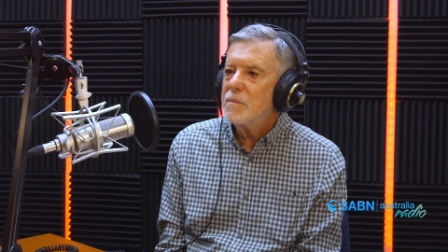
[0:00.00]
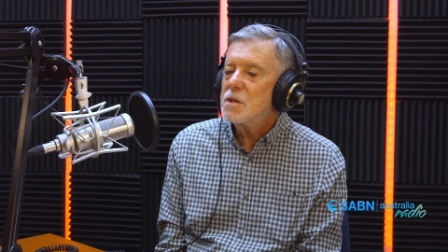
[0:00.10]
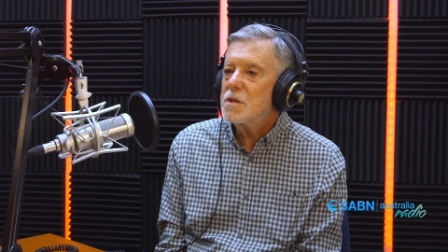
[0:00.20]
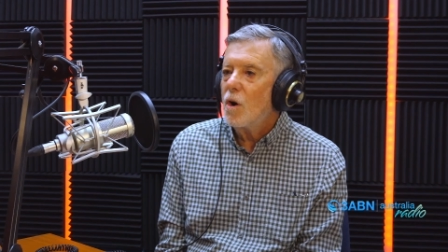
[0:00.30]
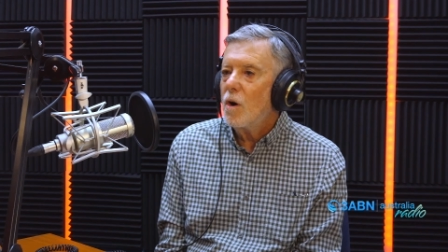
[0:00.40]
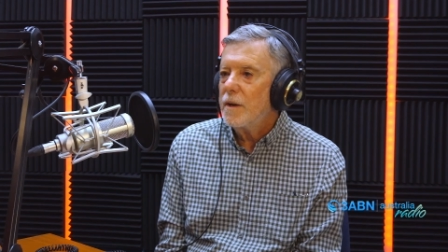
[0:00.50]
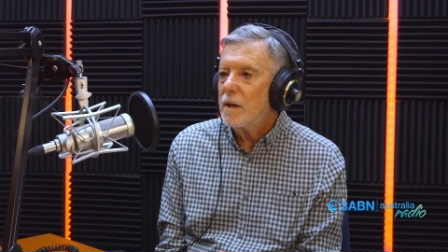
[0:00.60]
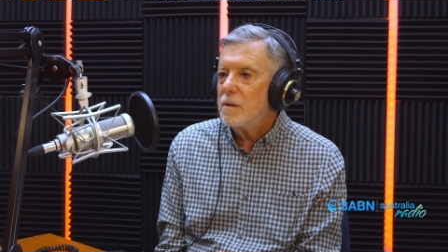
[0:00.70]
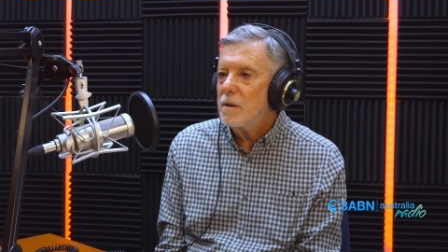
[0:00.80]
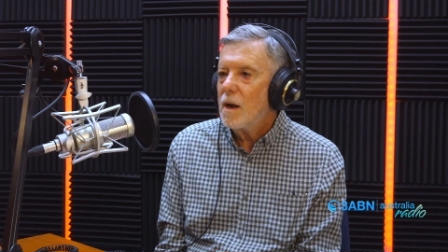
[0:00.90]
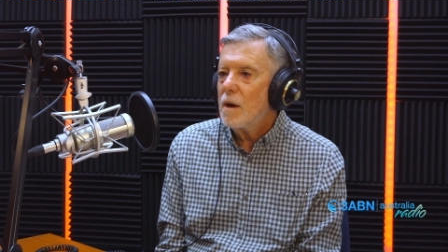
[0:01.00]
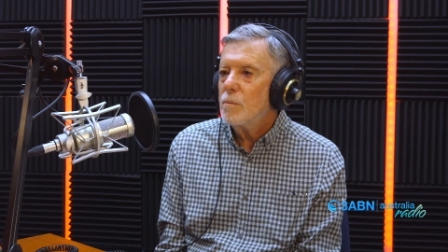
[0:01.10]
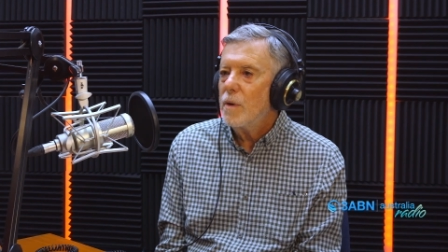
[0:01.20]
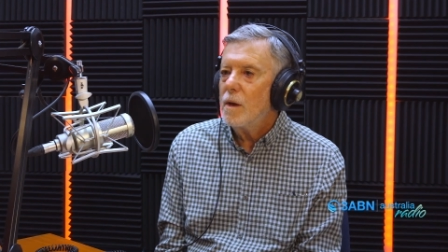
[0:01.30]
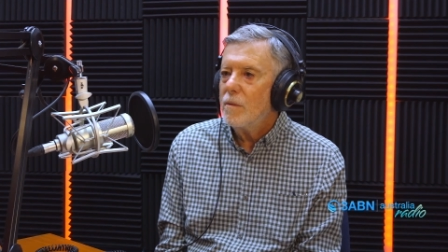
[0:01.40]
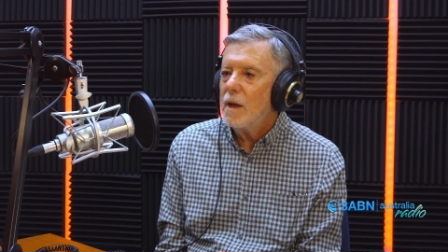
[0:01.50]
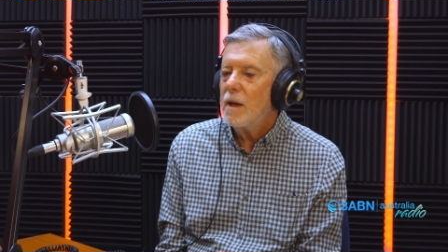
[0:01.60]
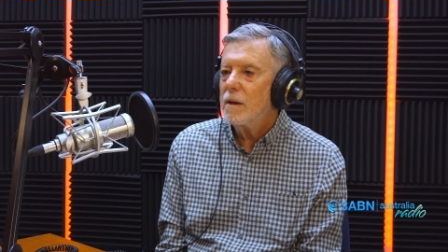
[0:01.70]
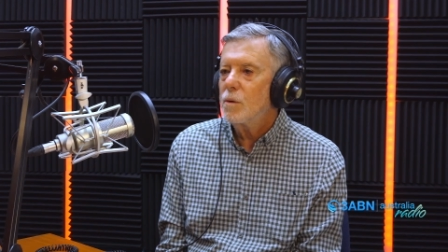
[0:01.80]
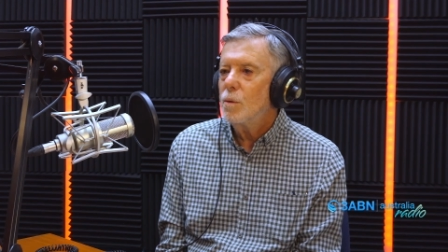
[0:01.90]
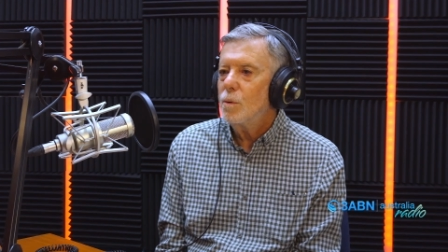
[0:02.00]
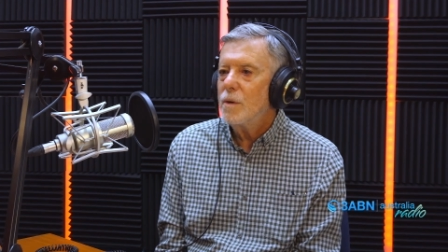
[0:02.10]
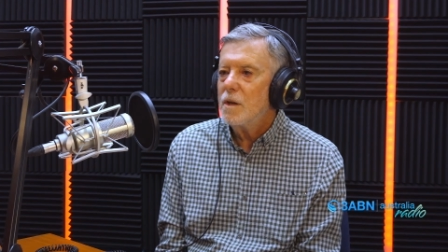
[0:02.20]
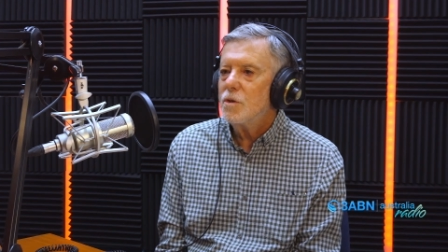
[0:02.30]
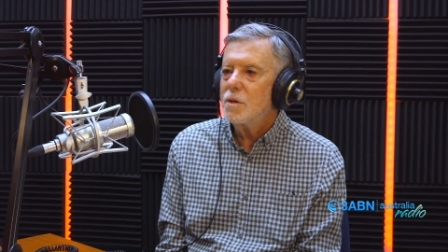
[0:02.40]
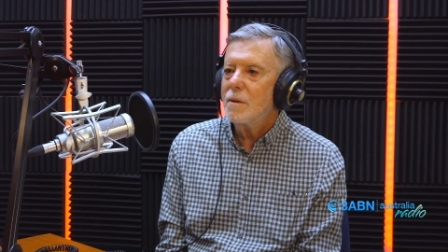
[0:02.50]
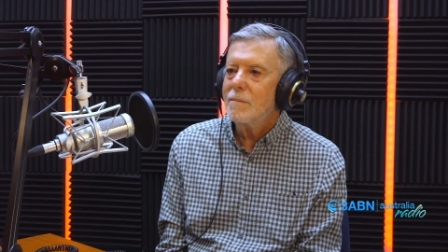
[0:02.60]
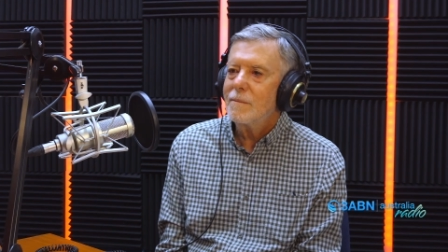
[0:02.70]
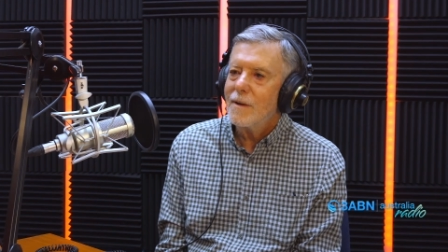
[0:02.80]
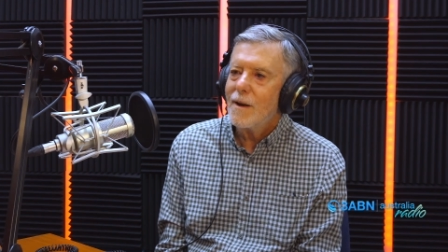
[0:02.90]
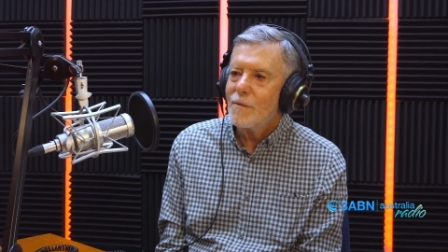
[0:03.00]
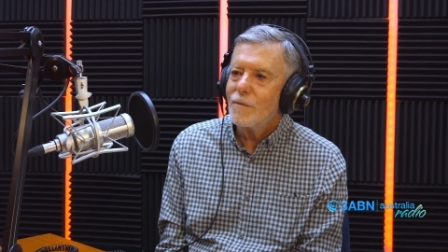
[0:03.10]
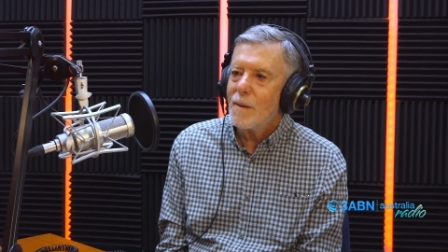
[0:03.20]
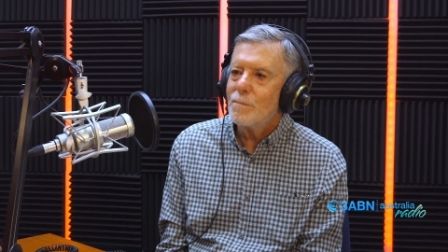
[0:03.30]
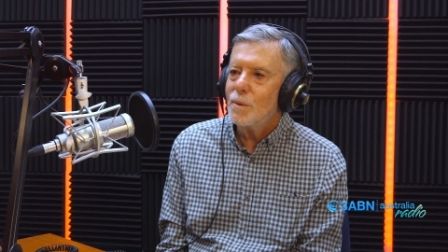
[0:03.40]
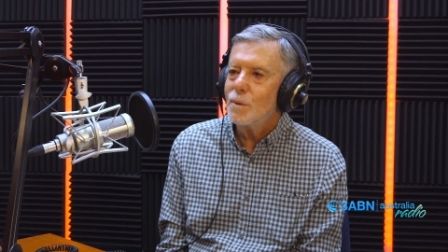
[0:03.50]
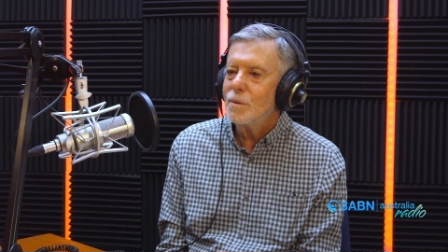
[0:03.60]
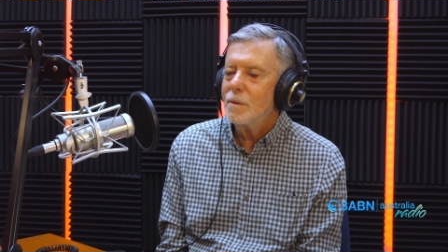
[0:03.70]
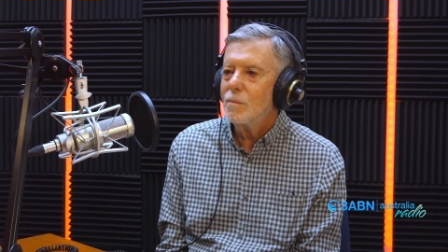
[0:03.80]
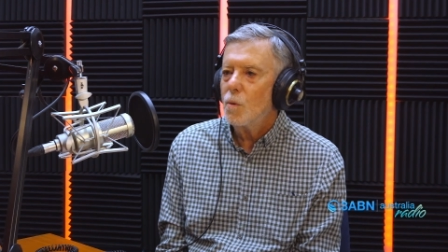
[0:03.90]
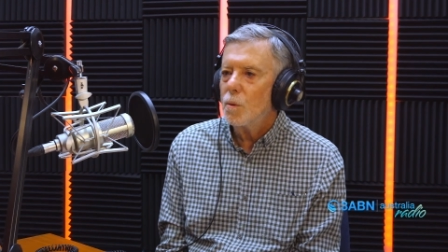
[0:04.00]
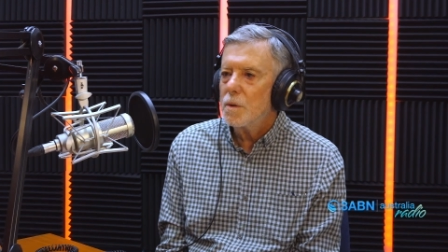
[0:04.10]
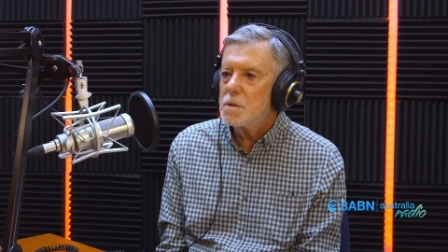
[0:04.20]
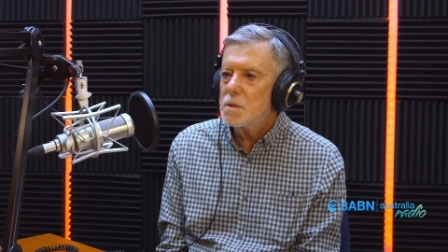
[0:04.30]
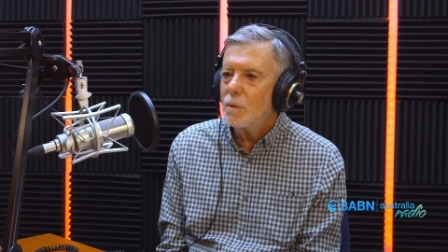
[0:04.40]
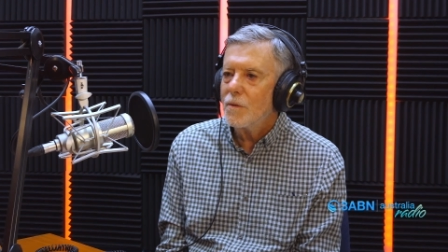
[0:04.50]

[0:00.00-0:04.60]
designer, you know, rear air, cooled engine, you know, front boot and all this sort